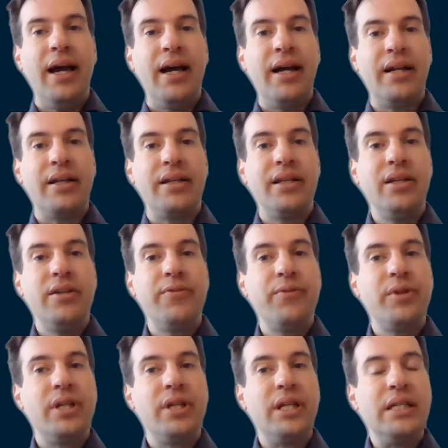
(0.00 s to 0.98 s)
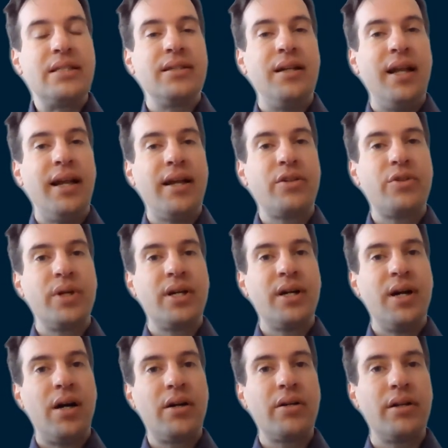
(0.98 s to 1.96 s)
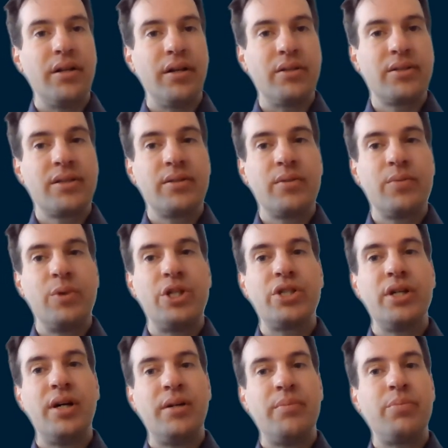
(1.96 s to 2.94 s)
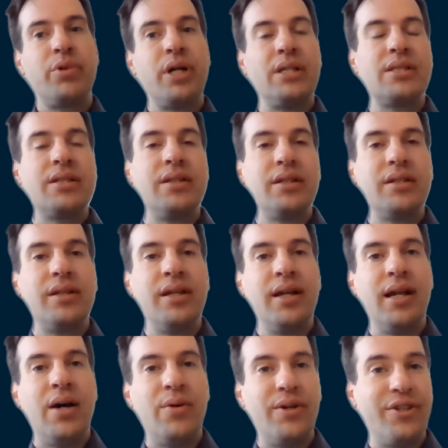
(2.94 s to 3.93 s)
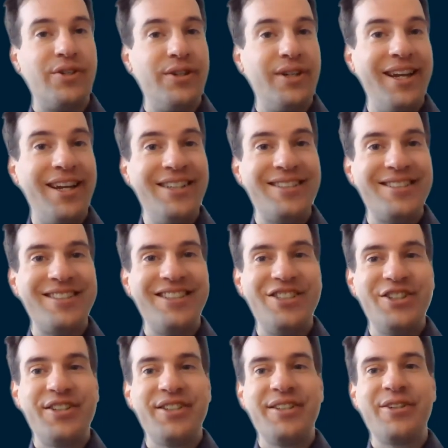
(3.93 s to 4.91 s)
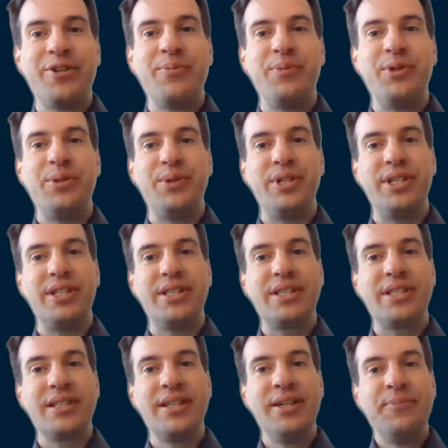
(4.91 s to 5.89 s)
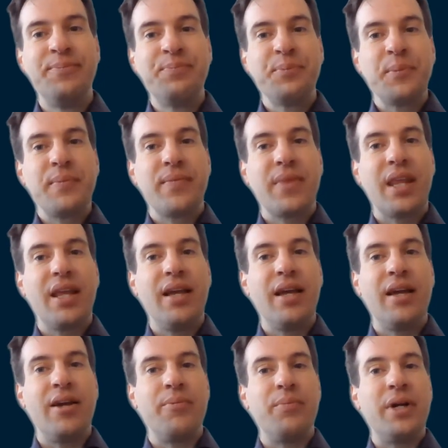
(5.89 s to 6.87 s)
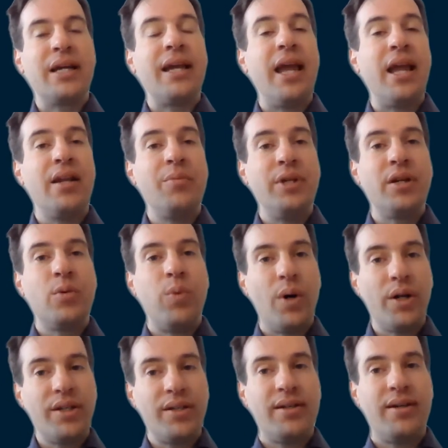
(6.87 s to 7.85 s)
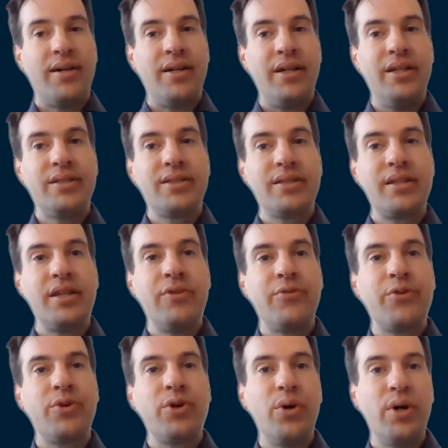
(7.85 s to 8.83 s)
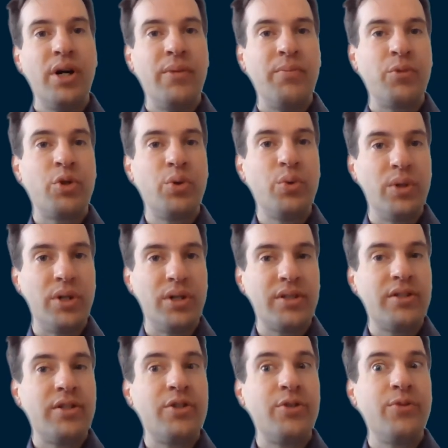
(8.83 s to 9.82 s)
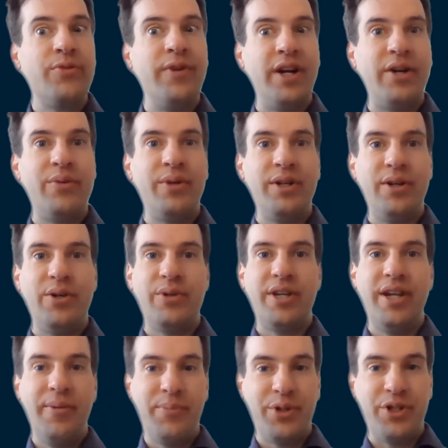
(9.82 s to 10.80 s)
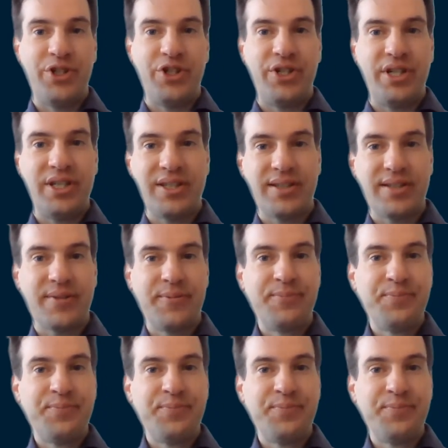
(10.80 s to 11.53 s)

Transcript: And even these electric currents, which are present in our today's digital computers, can be quantized if cooled to very low temperatures.